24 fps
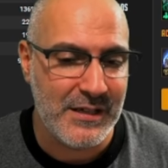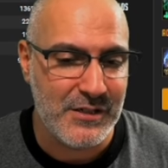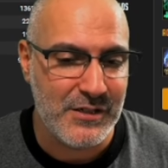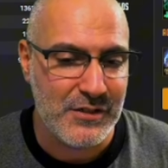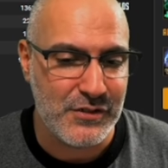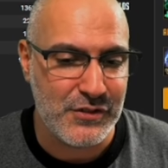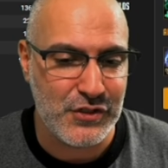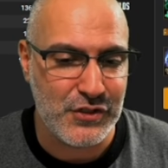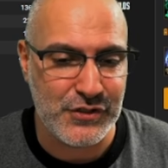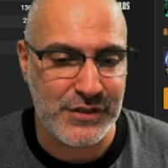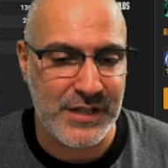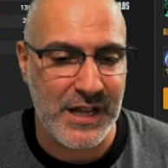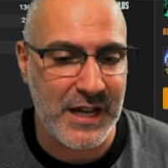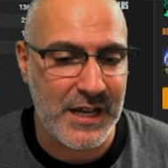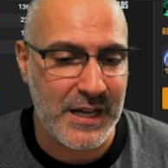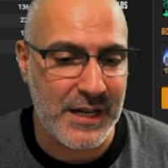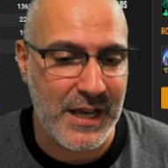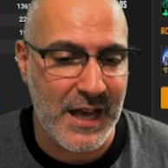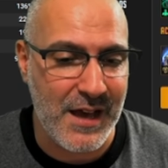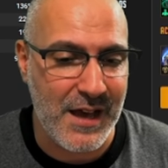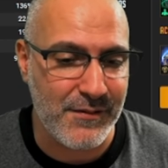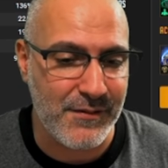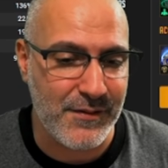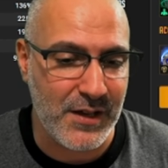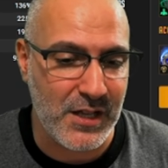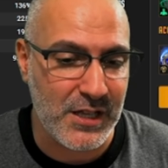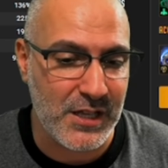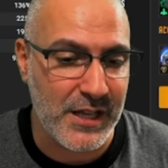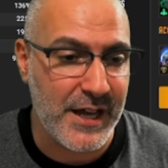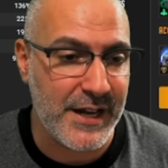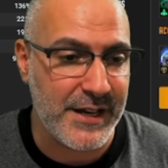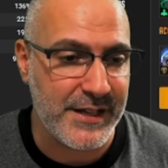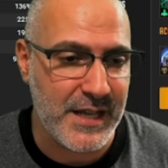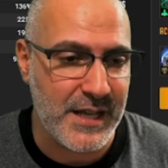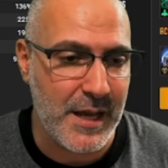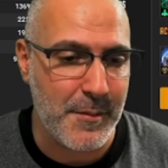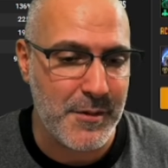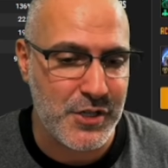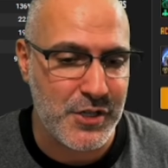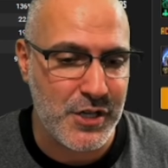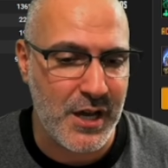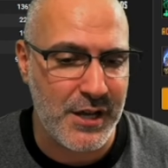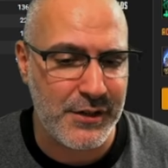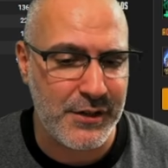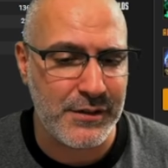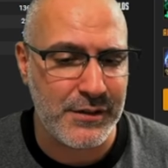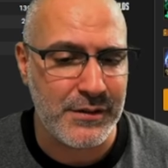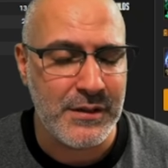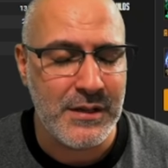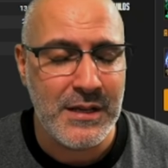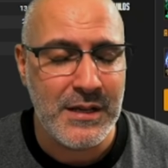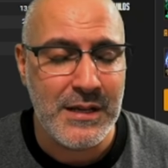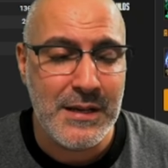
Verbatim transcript: she's not going to have a lot of damage on her.